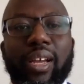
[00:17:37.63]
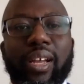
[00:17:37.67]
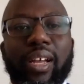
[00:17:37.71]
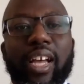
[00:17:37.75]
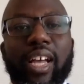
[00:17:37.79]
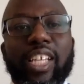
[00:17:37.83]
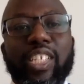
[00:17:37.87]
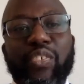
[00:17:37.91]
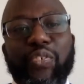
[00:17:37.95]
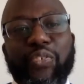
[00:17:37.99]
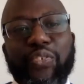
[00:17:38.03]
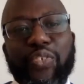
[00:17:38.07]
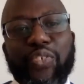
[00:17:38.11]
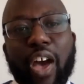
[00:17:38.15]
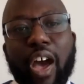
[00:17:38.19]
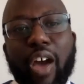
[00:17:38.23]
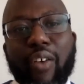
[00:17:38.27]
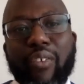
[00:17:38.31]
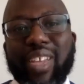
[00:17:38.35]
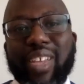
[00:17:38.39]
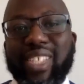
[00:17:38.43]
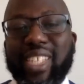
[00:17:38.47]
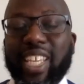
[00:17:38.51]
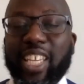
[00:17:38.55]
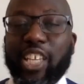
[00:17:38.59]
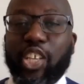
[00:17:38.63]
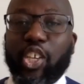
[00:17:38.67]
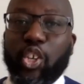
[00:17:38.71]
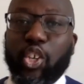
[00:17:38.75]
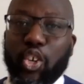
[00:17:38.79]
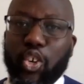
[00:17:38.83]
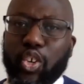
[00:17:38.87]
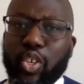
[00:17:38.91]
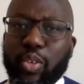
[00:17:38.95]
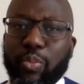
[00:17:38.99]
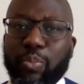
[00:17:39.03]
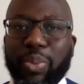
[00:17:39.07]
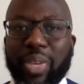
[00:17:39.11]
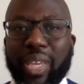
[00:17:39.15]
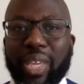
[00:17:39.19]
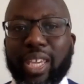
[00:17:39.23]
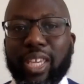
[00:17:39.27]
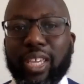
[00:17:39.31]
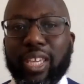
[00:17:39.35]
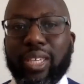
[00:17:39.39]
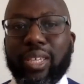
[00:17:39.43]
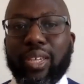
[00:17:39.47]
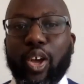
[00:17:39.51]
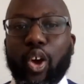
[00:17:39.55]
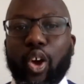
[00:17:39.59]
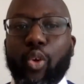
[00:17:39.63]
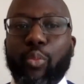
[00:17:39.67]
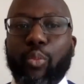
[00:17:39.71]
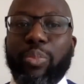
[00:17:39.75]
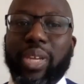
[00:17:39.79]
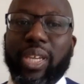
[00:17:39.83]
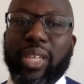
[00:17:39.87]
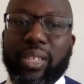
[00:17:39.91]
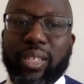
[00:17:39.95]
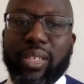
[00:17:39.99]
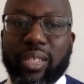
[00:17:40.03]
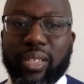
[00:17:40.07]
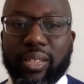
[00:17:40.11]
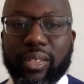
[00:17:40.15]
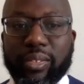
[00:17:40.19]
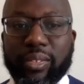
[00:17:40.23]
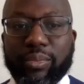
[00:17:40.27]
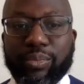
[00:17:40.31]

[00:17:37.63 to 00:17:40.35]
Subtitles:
as far as he could be obedient.